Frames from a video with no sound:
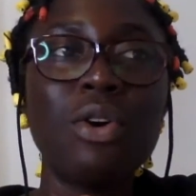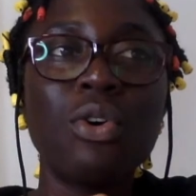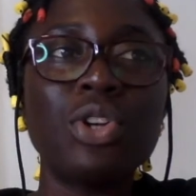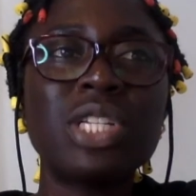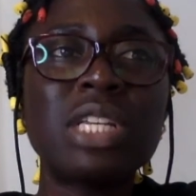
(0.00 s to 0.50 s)

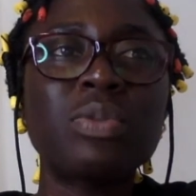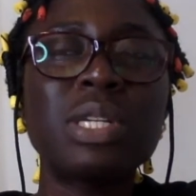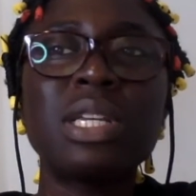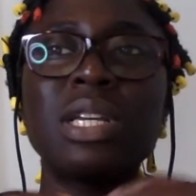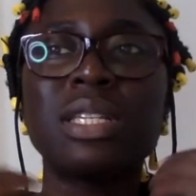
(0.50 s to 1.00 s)
or just
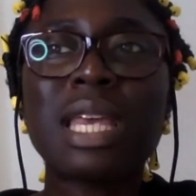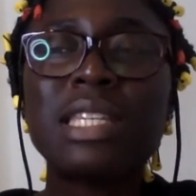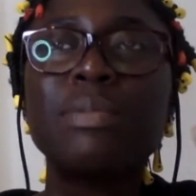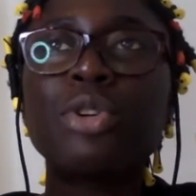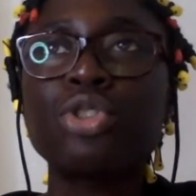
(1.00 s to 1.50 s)
with
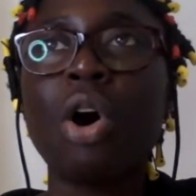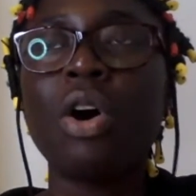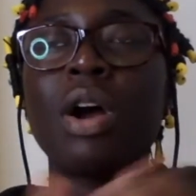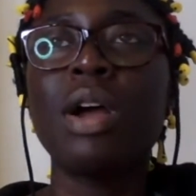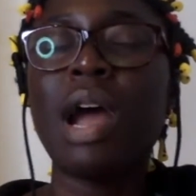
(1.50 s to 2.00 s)
sensible
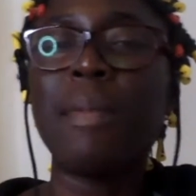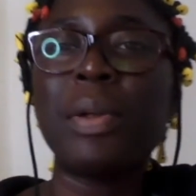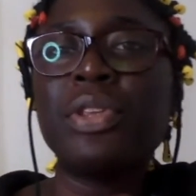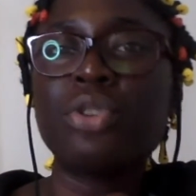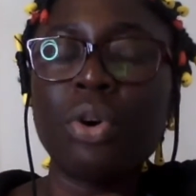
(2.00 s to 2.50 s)
talk
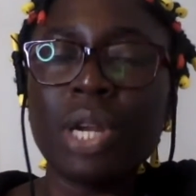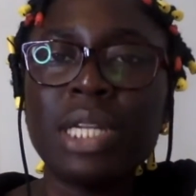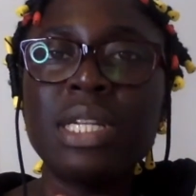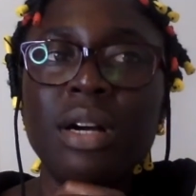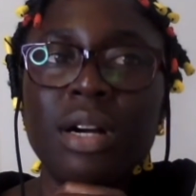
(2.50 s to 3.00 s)
about this
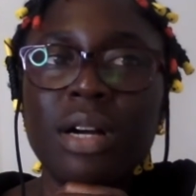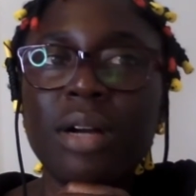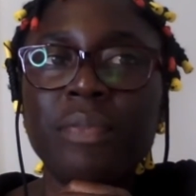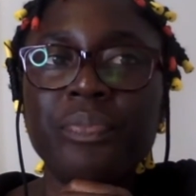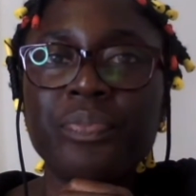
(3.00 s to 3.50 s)
horrid
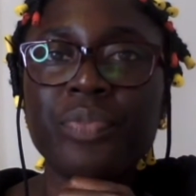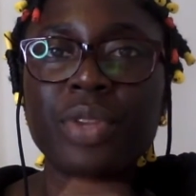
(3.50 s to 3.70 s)
um,